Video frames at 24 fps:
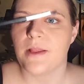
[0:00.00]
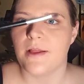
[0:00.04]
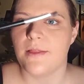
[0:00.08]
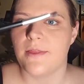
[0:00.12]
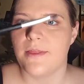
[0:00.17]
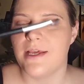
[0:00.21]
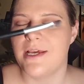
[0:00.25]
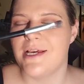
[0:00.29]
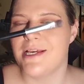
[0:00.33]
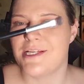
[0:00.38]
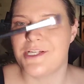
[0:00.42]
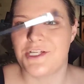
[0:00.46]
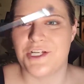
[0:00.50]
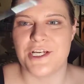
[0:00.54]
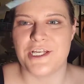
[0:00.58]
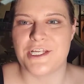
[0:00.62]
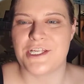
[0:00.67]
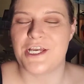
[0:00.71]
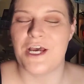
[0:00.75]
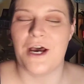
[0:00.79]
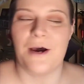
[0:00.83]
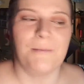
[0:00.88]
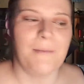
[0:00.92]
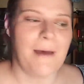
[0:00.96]
This
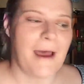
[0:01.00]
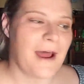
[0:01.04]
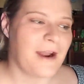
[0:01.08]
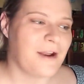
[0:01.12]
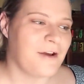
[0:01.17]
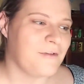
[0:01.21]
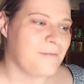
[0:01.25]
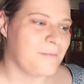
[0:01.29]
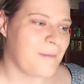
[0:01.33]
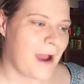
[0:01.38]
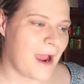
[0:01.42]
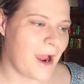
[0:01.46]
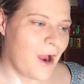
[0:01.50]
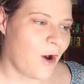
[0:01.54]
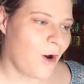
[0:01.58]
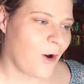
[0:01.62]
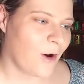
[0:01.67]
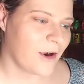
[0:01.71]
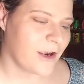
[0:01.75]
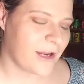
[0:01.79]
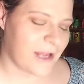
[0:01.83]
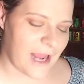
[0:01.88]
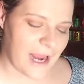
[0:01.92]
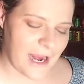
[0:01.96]
just come out of my
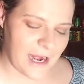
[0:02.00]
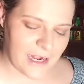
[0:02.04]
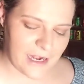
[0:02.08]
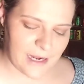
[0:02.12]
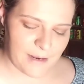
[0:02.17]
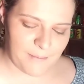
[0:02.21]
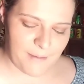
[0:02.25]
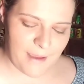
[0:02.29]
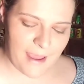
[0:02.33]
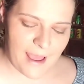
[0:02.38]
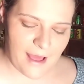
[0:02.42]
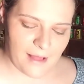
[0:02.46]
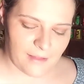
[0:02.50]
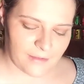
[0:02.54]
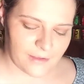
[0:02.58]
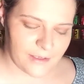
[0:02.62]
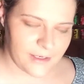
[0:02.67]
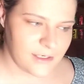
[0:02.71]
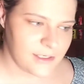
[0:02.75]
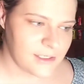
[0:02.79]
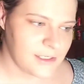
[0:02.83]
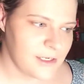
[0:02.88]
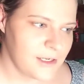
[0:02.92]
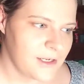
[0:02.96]
hard candy
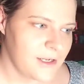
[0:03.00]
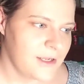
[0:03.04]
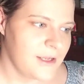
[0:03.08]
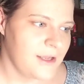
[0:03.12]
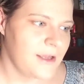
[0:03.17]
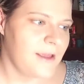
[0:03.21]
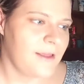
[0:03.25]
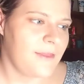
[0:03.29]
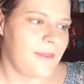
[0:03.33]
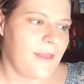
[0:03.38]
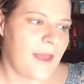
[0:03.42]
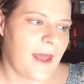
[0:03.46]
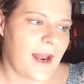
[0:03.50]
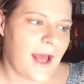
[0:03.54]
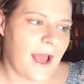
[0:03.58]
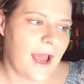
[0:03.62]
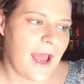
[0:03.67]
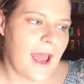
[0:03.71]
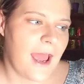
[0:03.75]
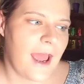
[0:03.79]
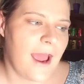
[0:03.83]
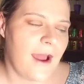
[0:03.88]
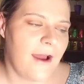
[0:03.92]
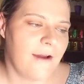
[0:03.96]
palette that I
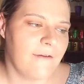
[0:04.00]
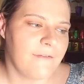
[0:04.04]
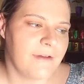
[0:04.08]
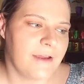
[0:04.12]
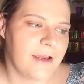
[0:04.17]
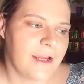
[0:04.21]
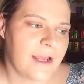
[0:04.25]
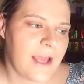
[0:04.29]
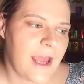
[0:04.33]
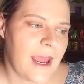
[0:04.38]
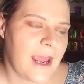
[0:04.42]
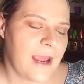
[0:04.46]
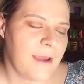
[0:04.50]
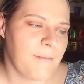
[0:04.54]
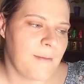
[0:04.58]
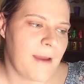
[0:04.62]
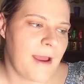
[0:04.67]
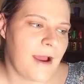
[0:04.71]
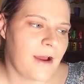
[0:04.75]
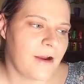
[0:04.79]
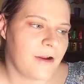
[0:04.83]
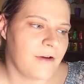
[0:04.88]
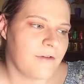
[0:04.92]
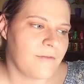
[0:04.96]
have. It came
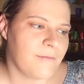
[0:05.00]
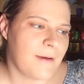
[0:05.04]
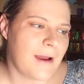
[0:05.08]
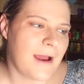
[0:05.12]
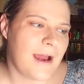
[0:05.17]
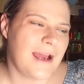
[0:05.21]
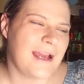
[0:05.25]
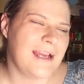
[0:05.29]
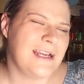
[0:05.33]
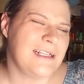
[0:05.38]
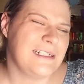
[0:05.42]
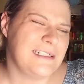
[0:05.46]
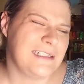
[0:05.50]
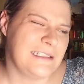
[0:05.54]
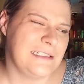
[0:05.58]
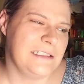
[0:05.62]
out of my